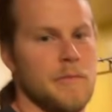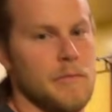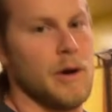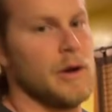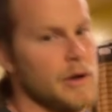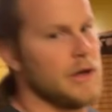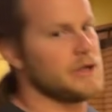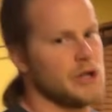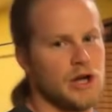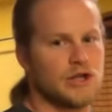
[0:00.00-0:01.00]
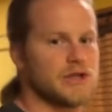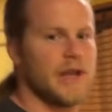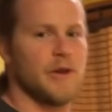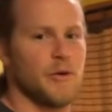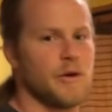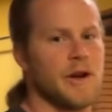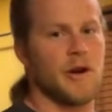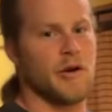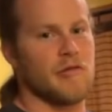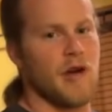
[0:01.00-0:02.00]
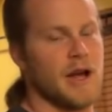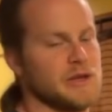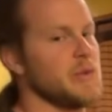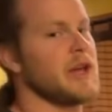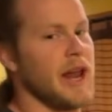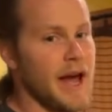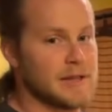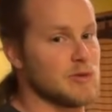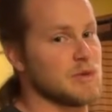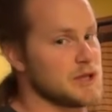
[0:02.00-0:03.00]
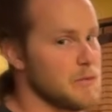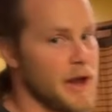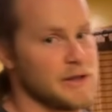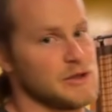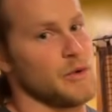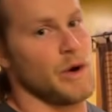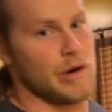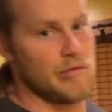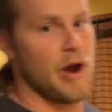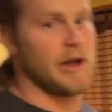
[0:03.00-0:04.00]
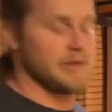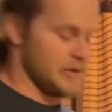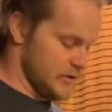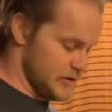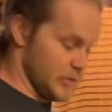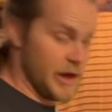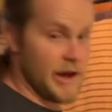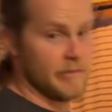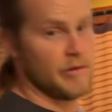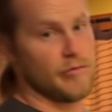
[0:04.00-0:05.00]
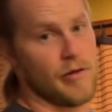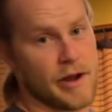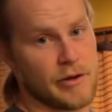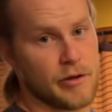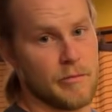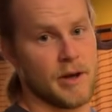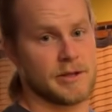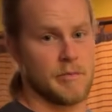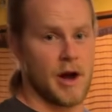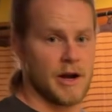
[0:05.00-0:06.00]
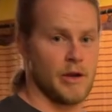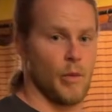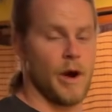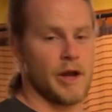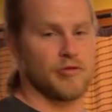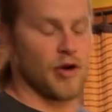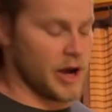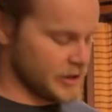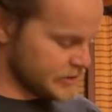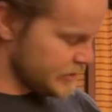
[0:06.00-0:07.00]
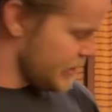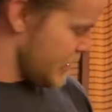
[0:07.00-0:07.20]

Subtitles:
but it's not just any ordinary rice. We got to add some spice to our rice. So we have regular basmati white rice.